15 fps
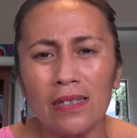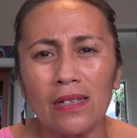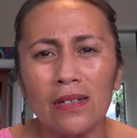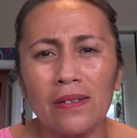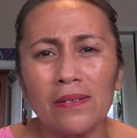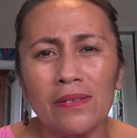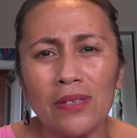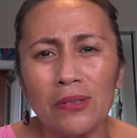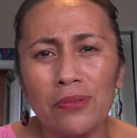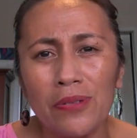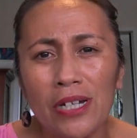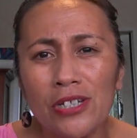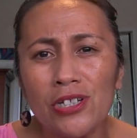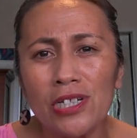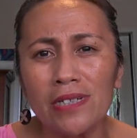the, the
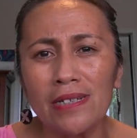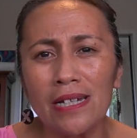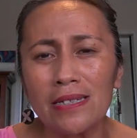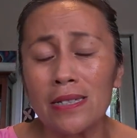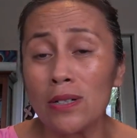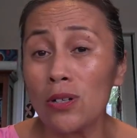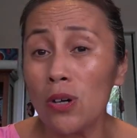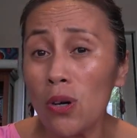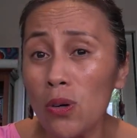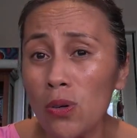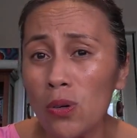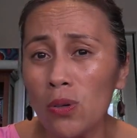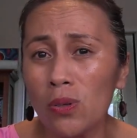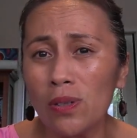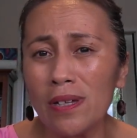region as a
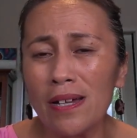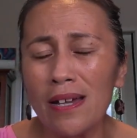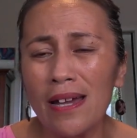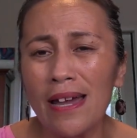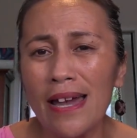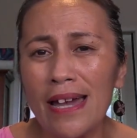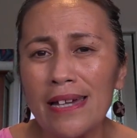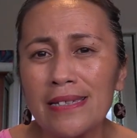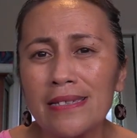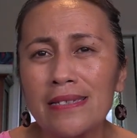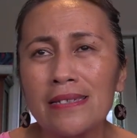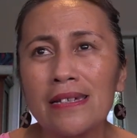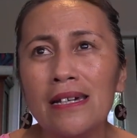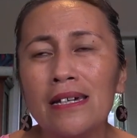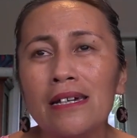whole
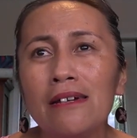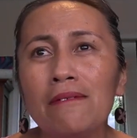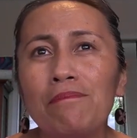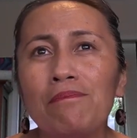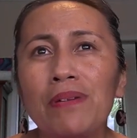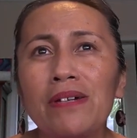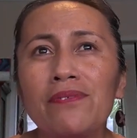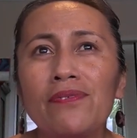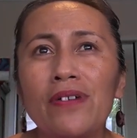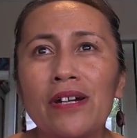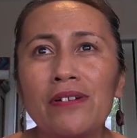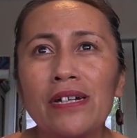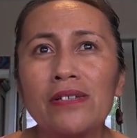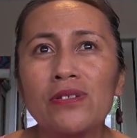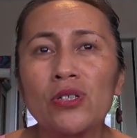has been
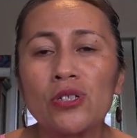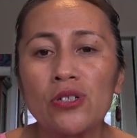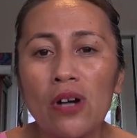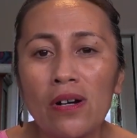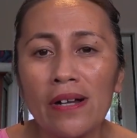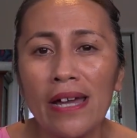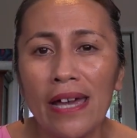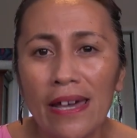very strong